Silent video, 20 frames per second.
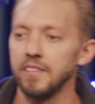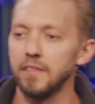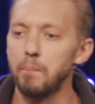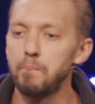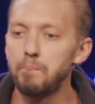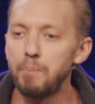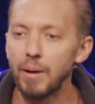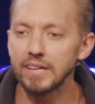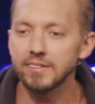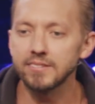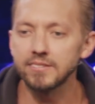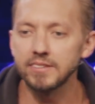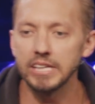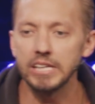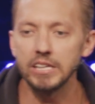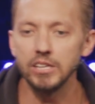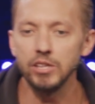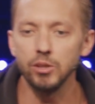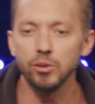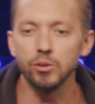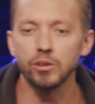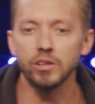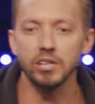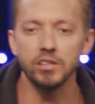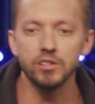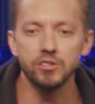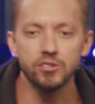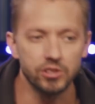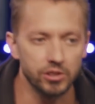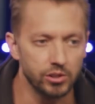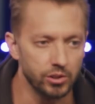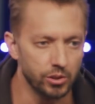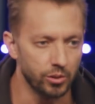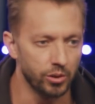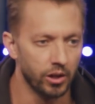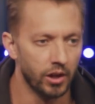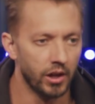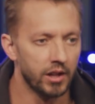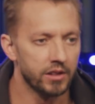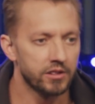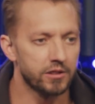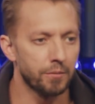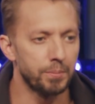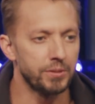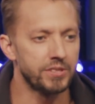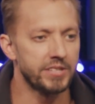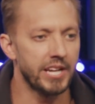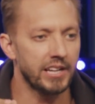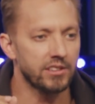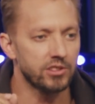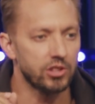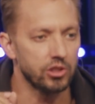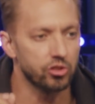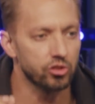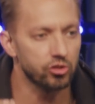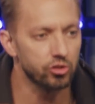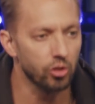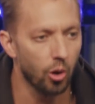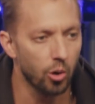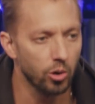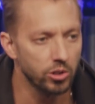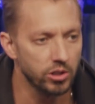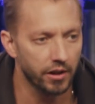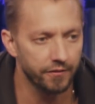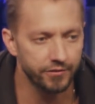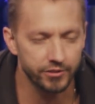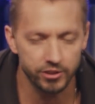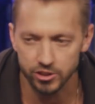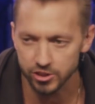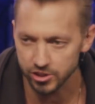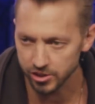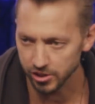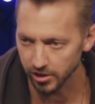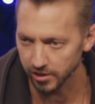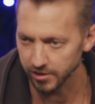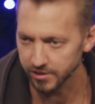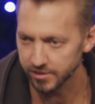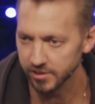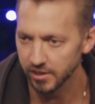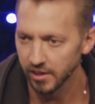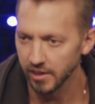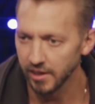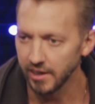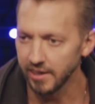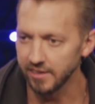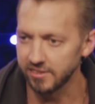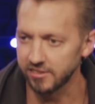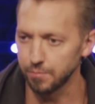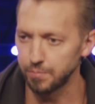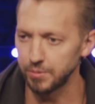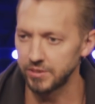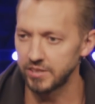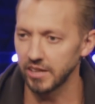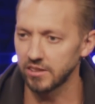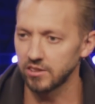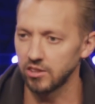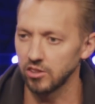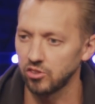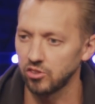The best thing you can do to protect the soul of your church is to protect the